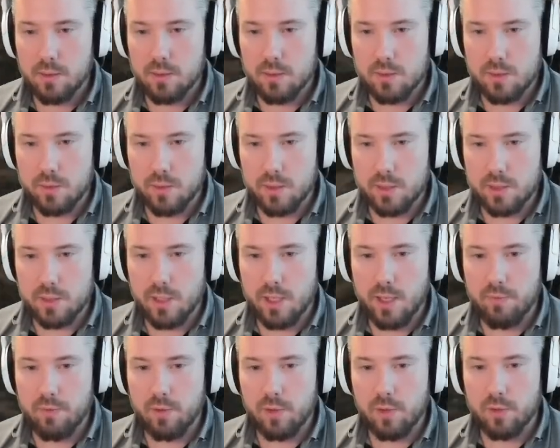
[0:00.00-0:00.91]
So he's gonna
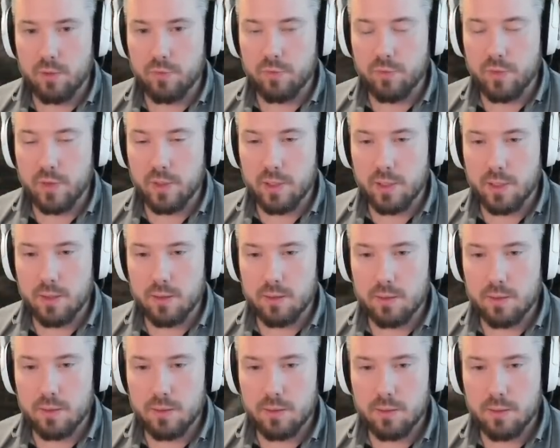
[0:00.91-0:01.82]
have a lot of fun now.
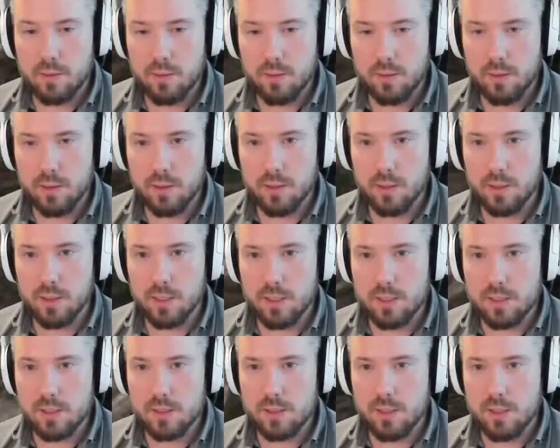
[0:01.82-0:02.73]
Yeah,
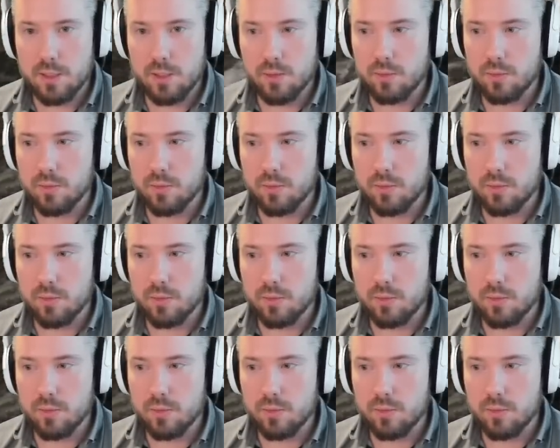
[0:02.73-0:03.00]
that's cool.